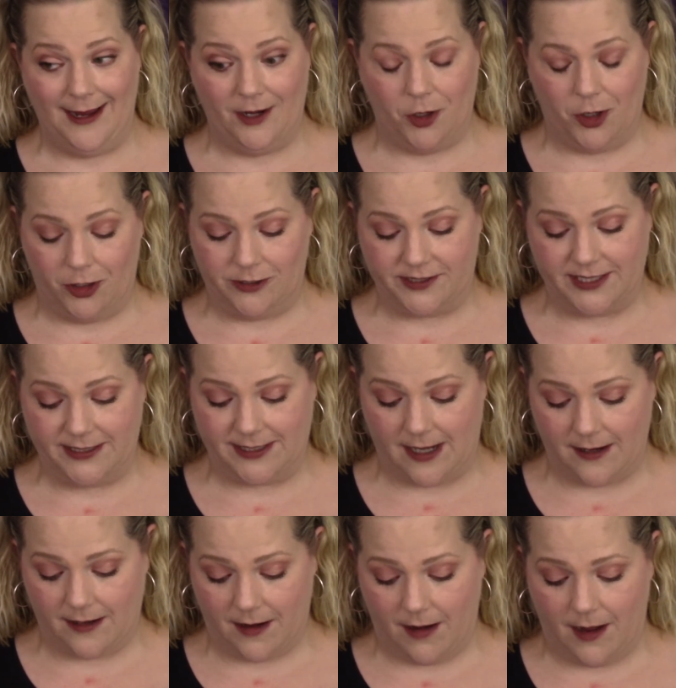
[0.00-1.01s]
at
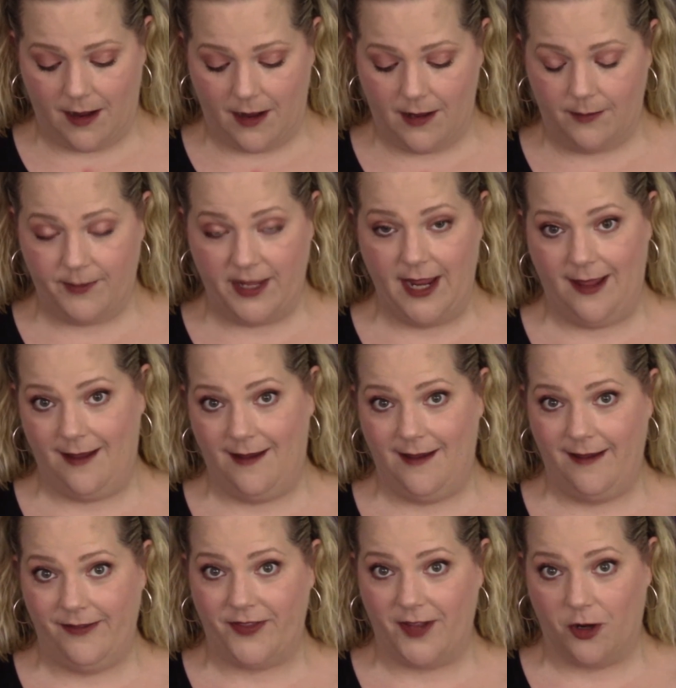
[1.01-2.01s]
Ulta.com,
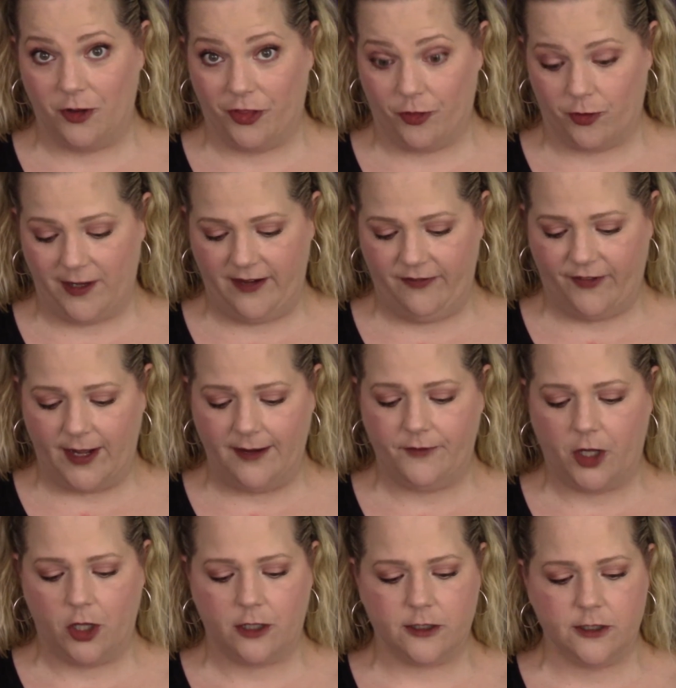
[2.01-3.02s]
and they're
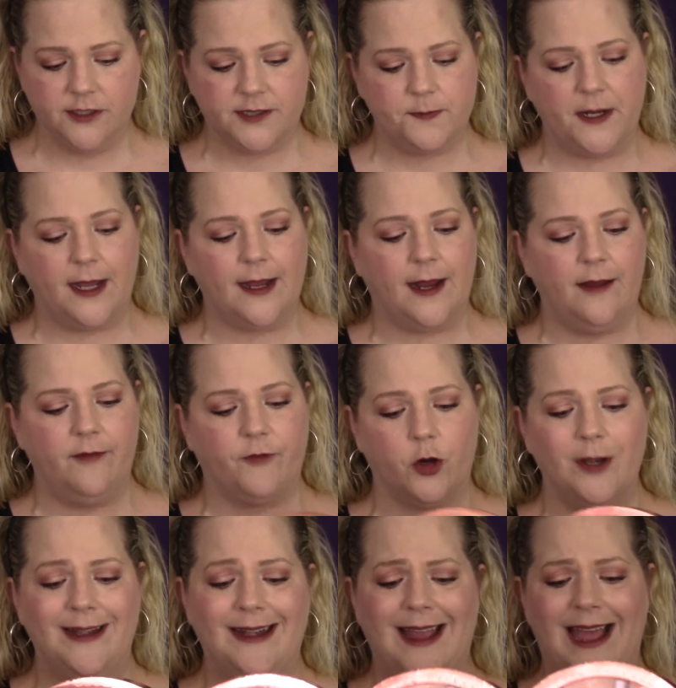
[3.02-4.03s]
$35, but I got it
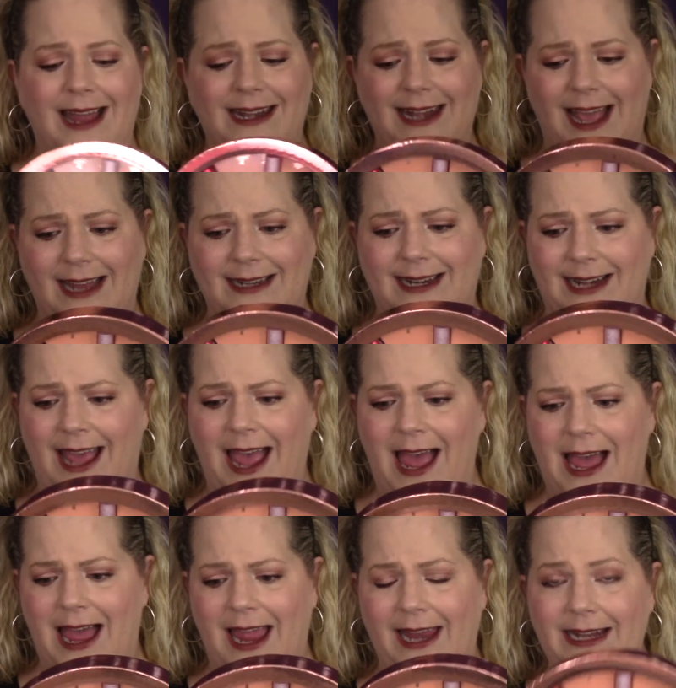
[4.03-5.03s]
for
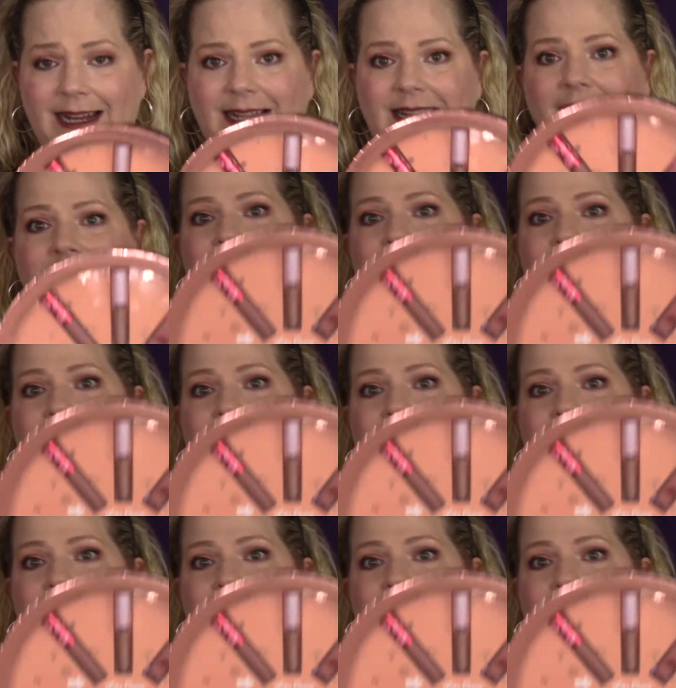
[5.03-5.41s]
$9.99.